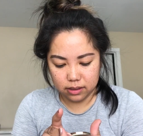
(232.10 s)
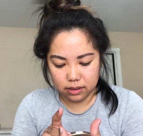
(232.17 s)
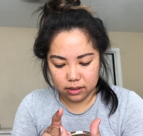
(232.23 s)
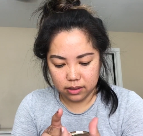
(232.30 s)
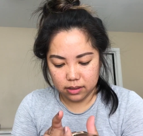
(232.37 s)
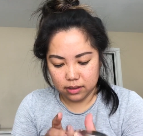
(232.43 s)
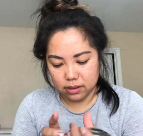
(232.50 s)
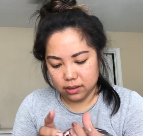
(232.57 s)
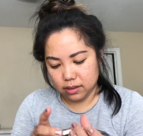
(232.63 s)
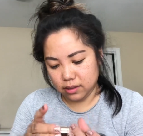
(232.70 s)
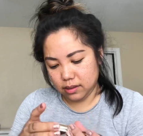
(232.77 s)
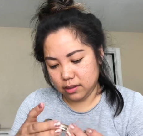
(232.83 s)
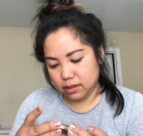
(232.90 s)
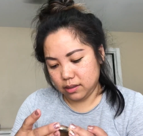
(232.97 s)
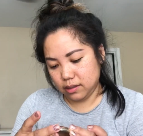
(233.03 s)

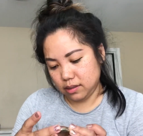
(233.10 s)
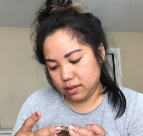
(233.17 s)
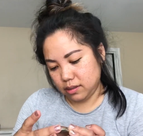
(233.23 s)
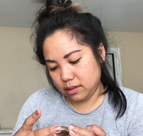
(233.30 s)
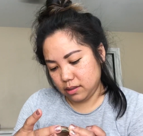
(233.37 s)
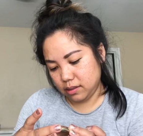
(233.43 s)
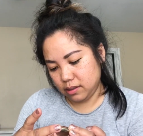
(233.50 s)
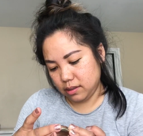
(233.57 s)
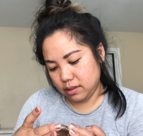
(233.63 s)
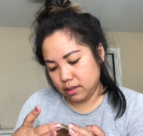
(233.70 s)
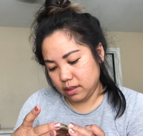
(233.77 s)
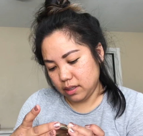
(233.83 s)
(silence)